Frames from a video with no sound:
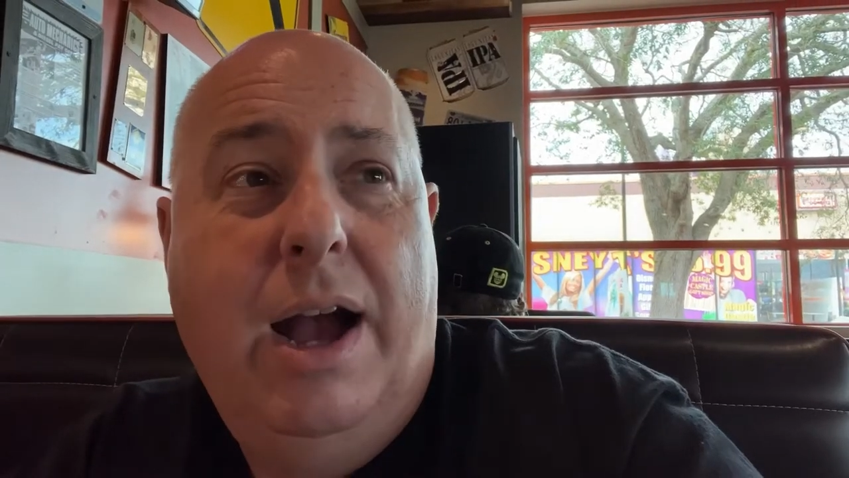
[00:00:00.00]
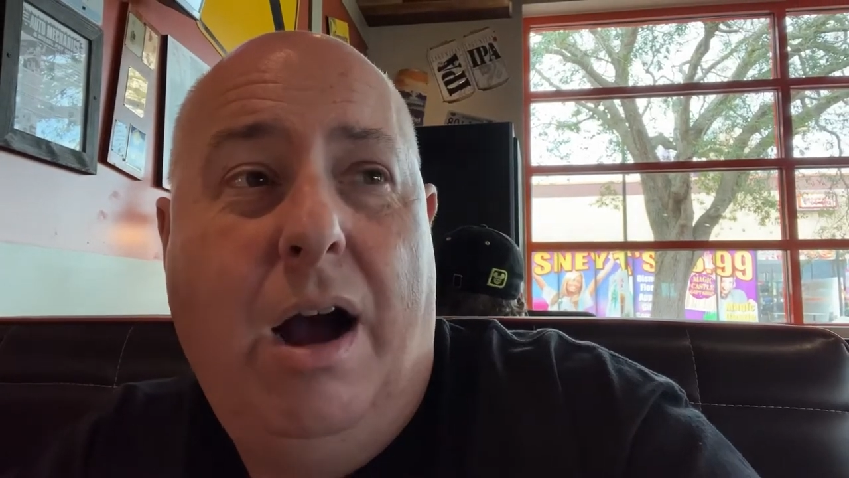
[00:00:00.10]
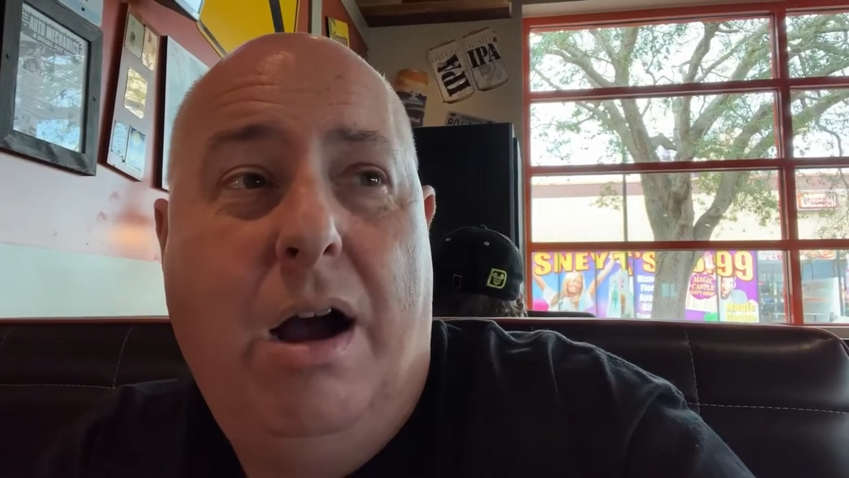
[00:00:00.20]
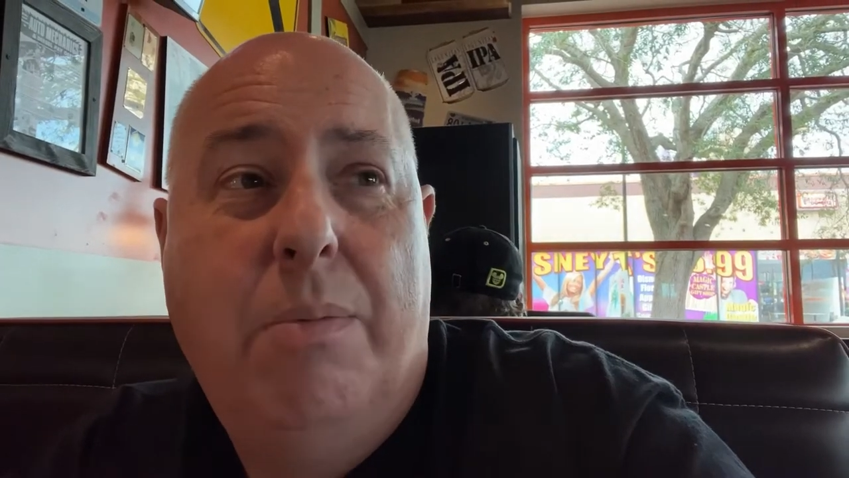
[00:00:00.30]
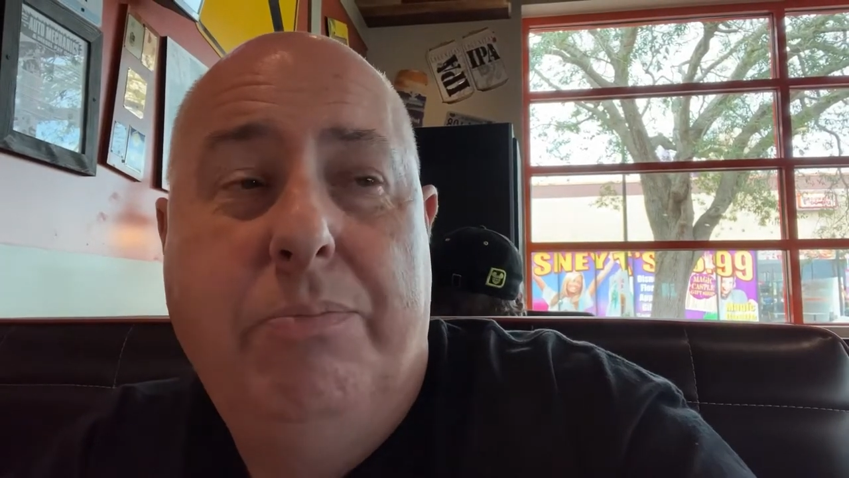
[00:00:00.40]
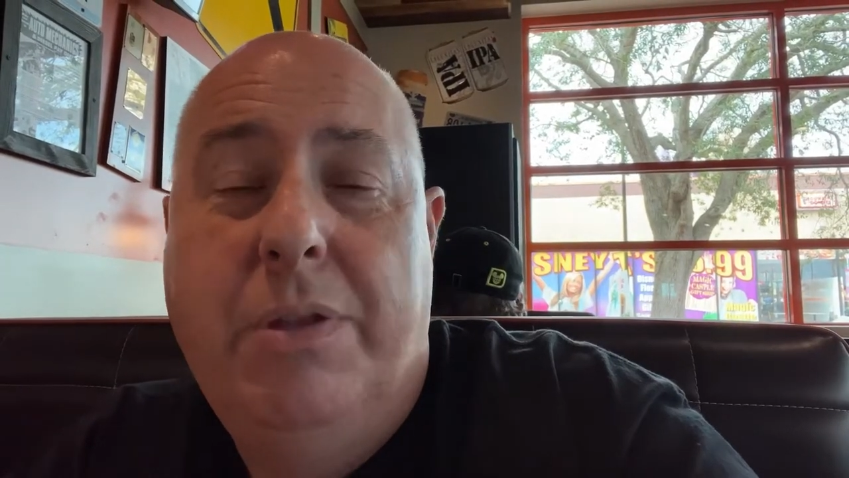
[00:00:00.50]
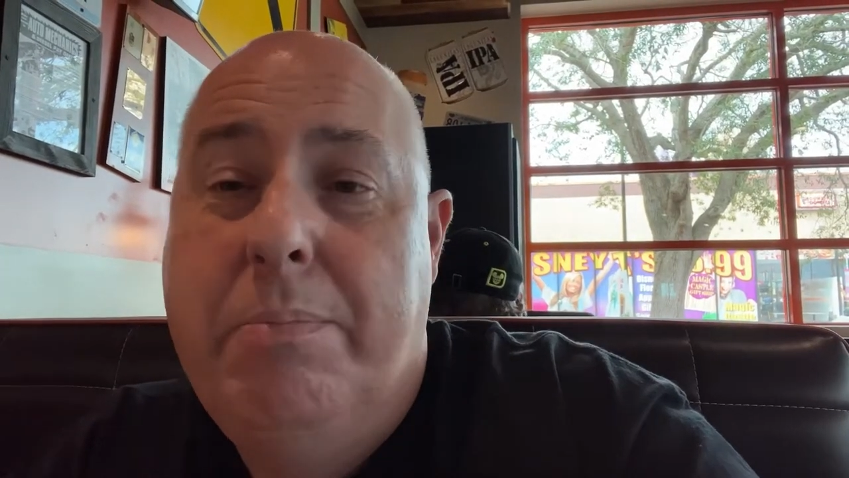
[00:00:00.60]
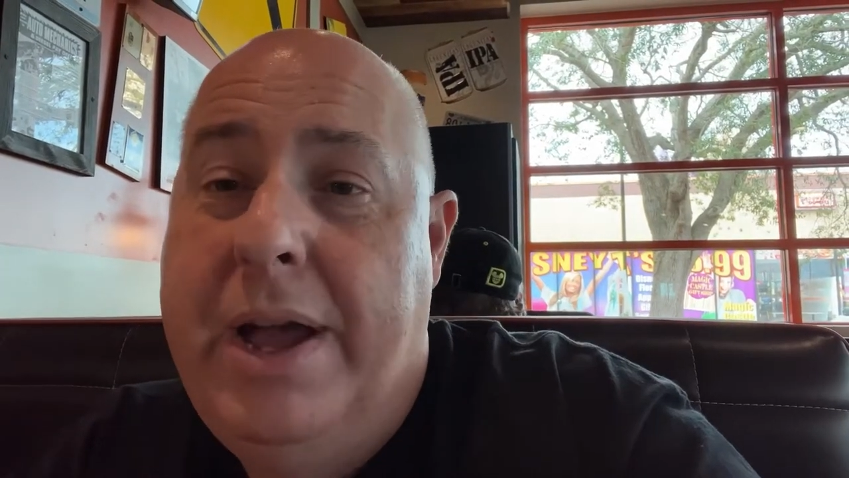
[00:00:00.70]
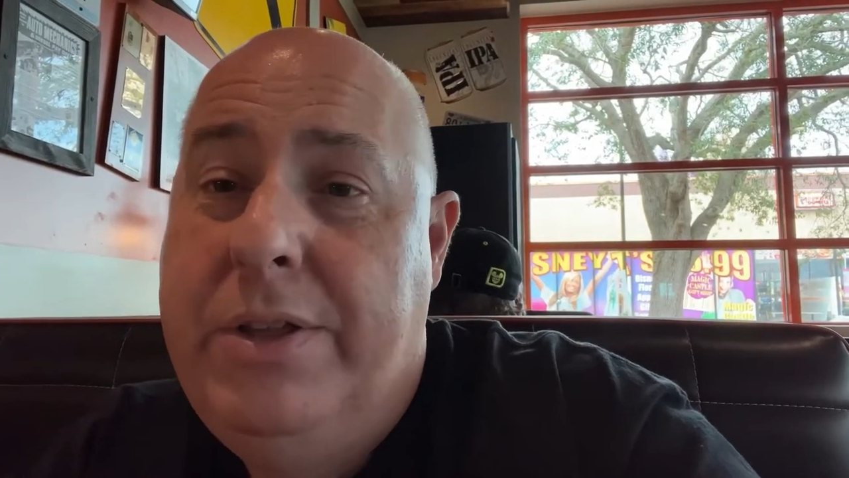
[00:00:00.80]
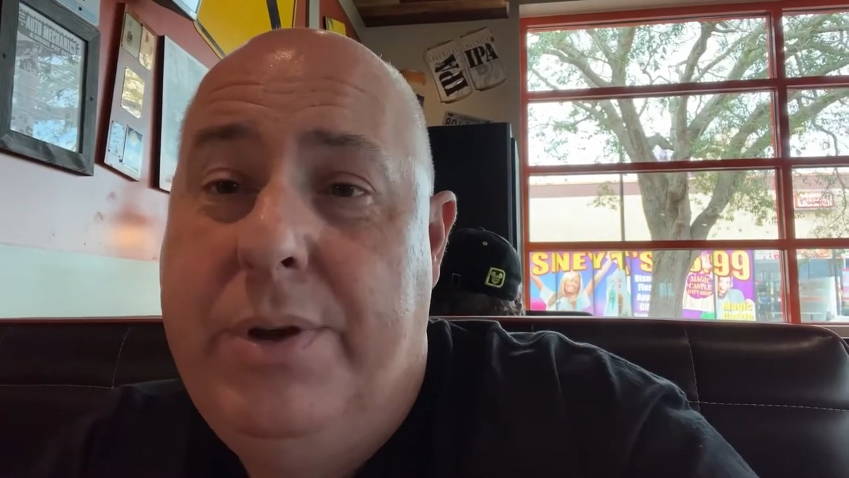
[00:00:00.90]
Um, the
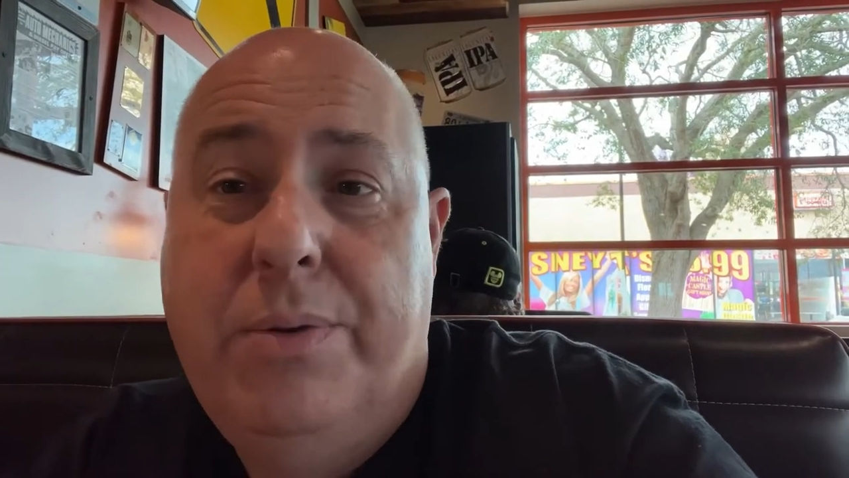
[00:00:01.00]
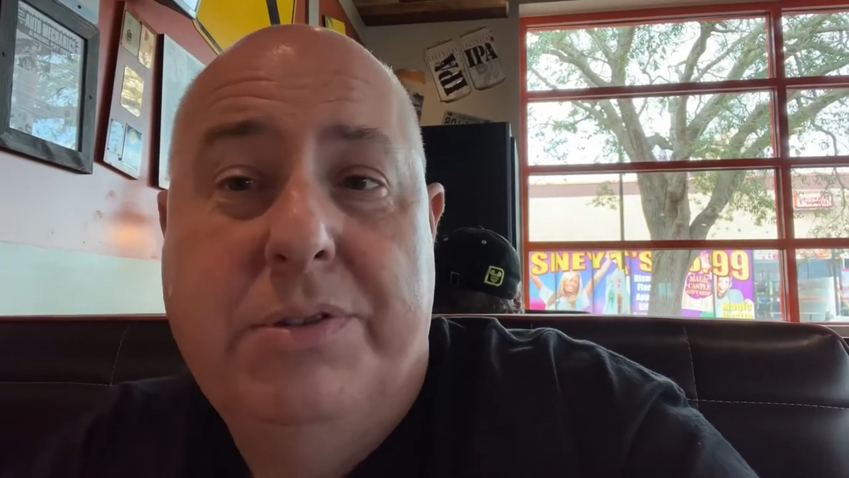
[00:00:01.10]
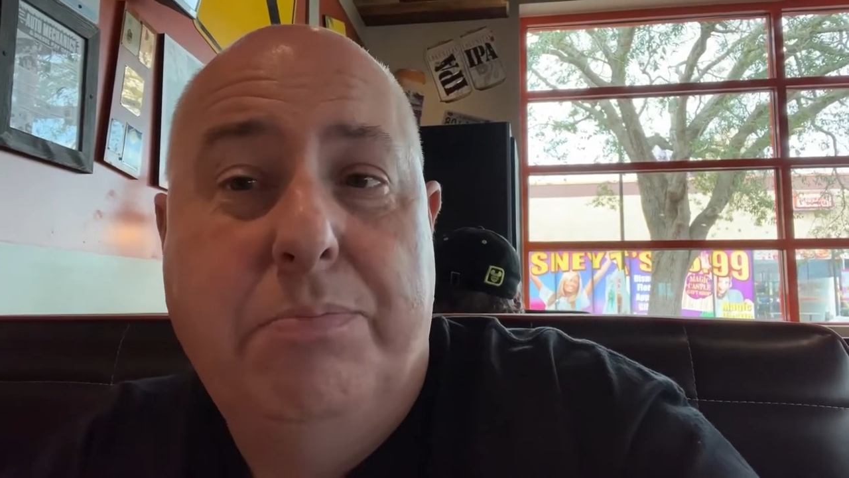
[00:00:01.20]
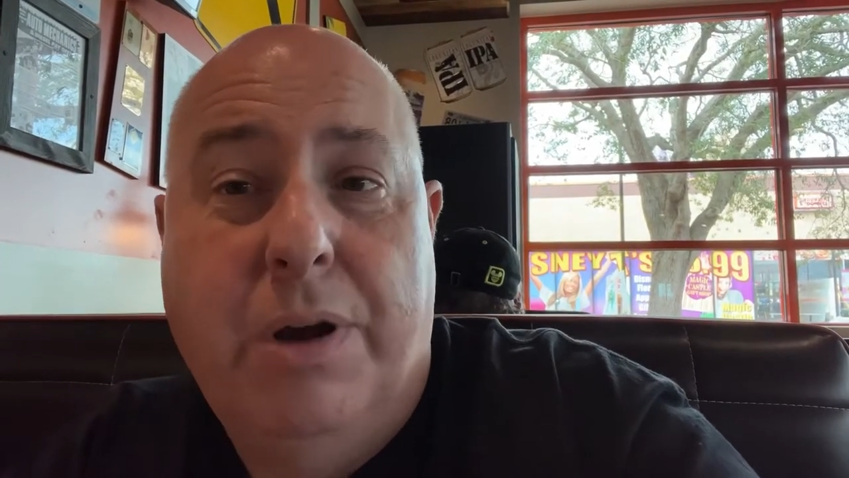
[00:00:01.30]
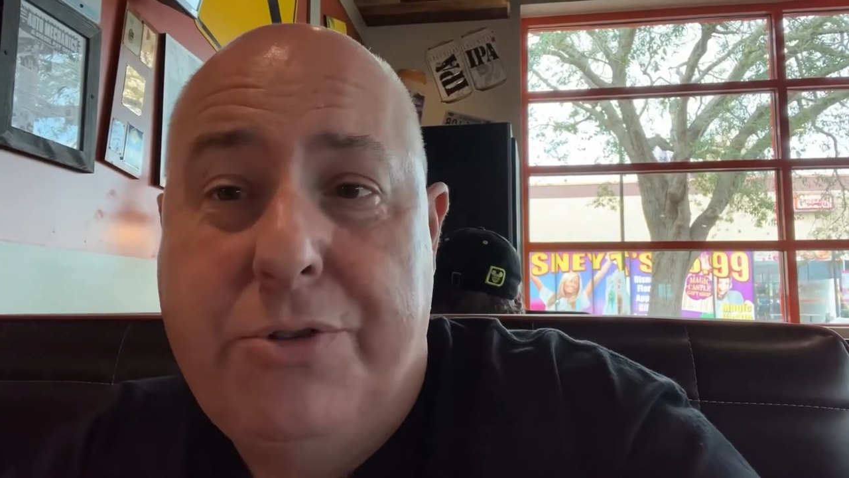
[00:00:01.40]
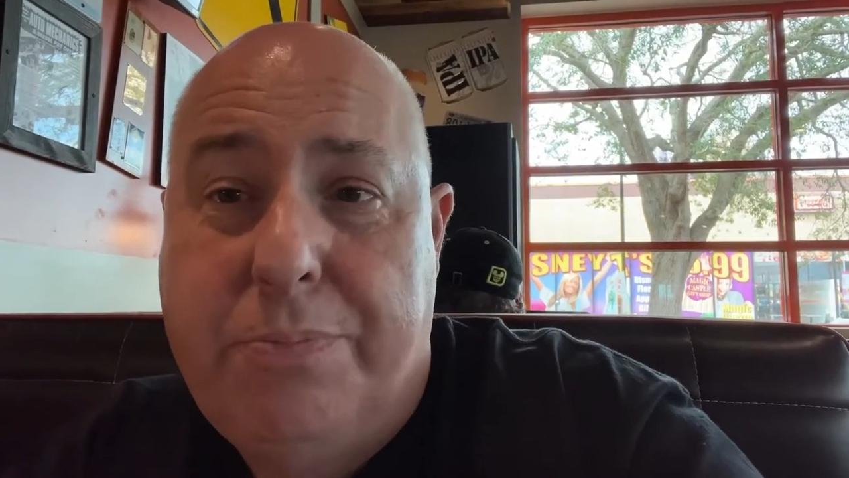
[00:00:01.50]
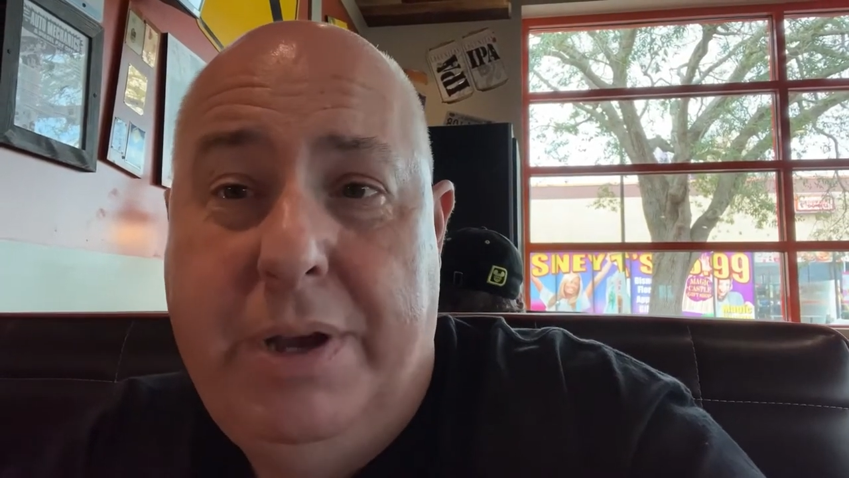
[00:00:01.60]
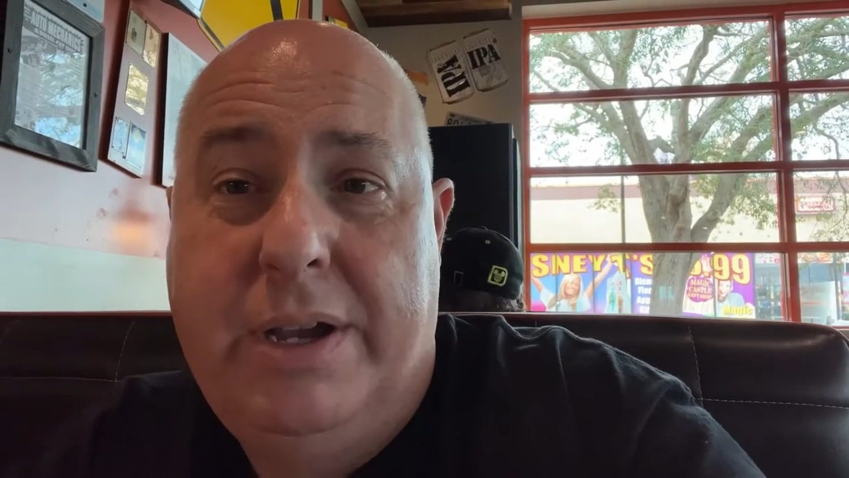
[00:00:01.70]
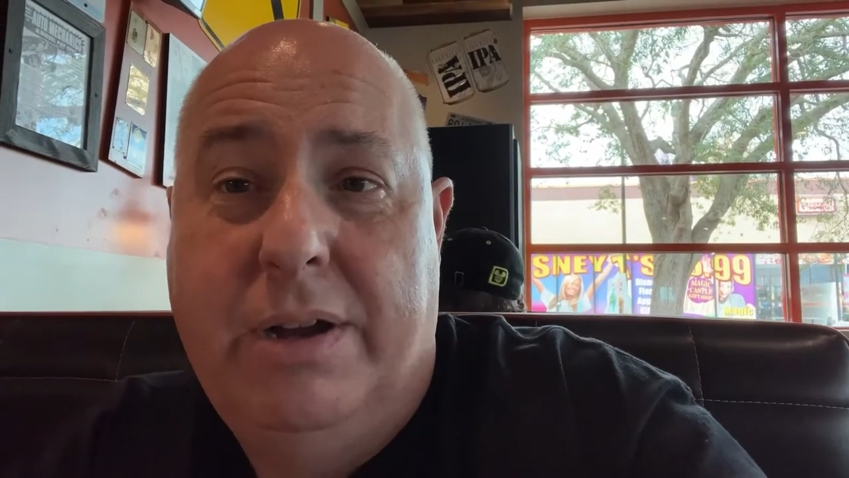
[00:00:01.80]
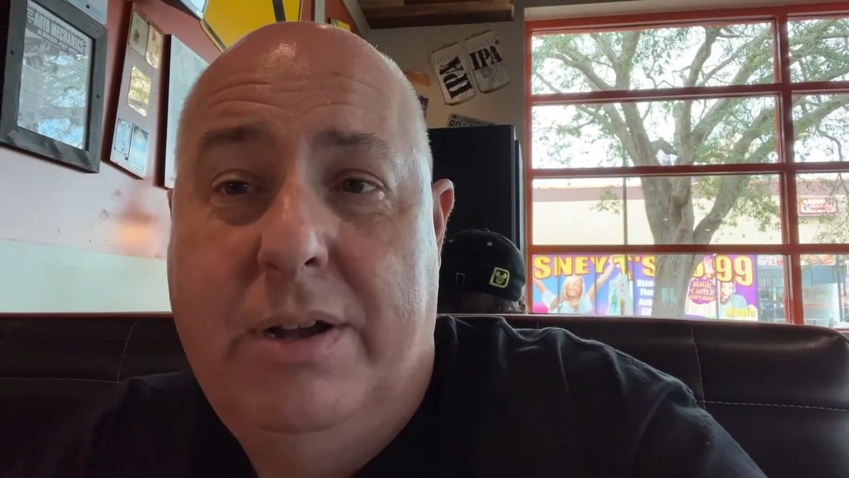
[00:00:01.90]
menu here is much
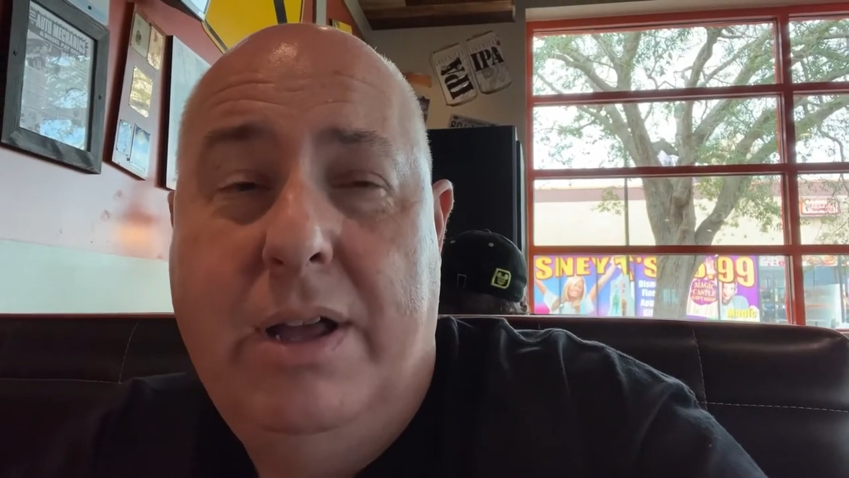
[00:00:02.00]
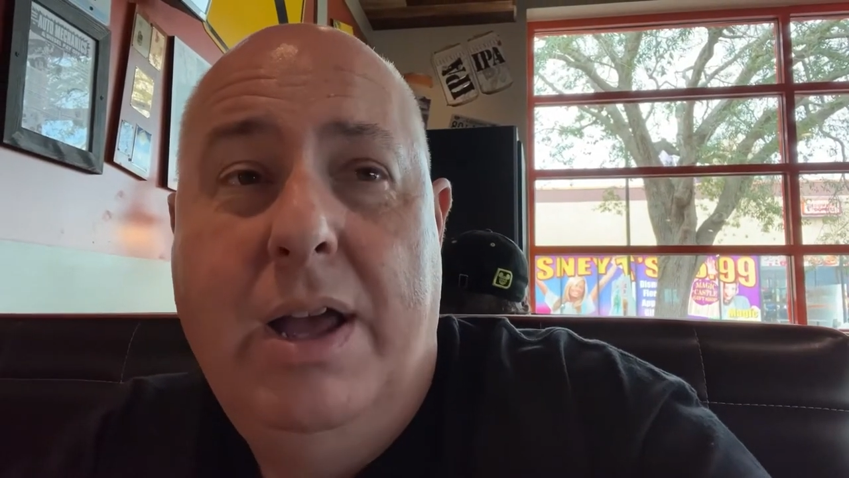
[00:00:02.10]
bigger.